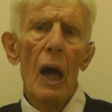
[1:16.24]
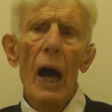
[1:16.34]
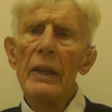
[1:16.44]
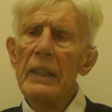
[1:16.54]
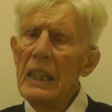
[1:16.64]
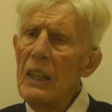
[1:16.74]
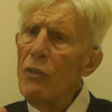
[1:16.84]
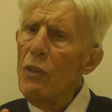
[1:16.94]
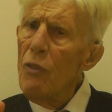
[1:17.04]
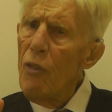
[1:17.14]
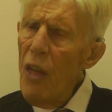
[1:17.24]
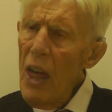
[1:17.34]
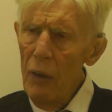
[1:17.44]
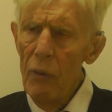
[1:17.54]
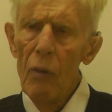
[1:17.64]
And even
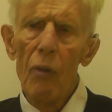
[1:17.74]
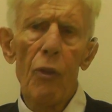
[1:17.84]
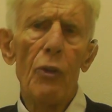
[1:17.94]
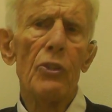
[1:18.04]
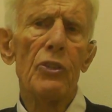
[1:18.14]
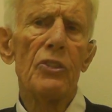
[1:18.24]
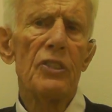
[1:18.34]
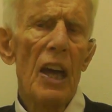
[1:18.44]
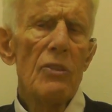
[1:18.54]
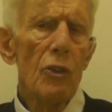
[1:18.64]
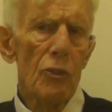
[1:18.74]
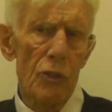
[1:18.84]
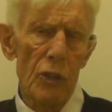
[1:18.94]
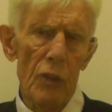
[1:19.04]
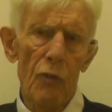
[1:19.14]
then, there is a
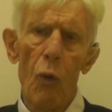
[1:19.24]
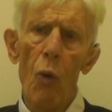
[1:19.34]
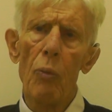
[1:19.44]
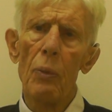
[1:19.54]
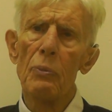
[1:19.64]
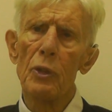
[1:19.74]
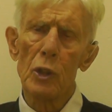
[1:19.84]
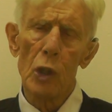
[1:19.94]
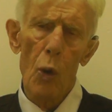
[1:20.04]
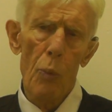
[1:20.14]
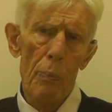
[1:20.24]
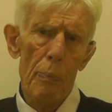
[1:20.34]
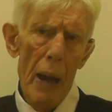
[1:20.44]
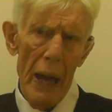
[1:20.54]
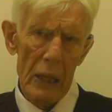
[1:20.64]
tendency for them to go
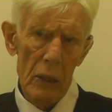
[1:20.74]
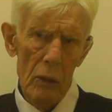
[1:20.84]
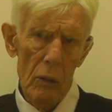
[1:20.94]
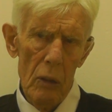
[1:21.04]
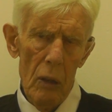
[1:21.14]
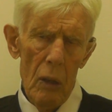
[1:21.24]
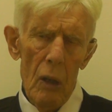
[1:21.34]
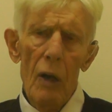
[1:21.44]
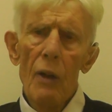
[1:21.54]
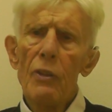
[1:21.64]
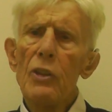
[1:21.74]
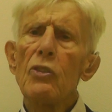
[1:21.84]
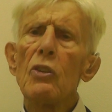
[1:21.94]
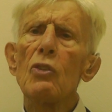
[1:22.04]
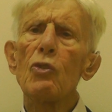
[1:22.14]
back.
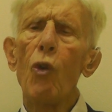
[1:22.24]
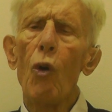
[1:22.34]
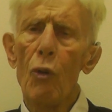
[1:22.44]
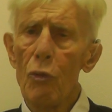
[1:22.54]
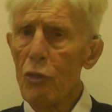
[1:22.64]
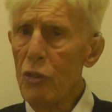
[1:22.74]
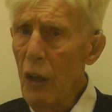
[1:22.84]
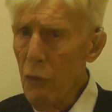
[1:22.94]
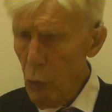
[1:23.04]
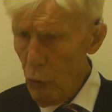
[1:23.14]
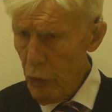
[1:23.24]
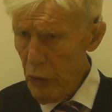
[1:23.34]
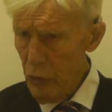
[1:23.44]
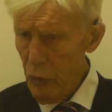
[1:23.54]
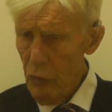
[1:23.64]
This is for several
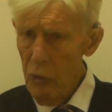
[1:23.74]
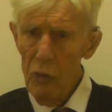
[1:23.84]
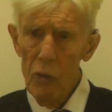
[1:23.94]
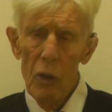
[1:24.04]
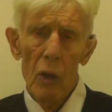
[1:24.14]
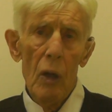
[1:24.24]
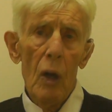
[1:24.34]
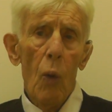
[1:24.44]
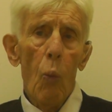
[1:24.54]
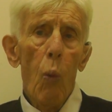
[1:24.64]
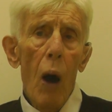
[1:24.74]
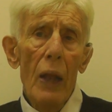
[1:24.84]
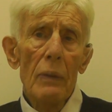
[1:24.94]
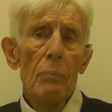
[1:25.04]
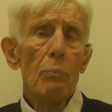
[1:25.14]
reasons.
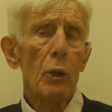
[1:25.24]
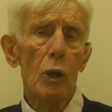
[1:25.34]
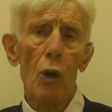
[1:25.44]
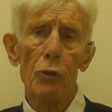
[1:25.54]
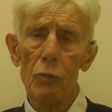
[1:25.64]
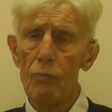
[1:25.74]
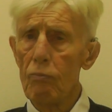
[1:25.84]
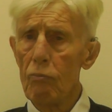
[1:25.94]
One, because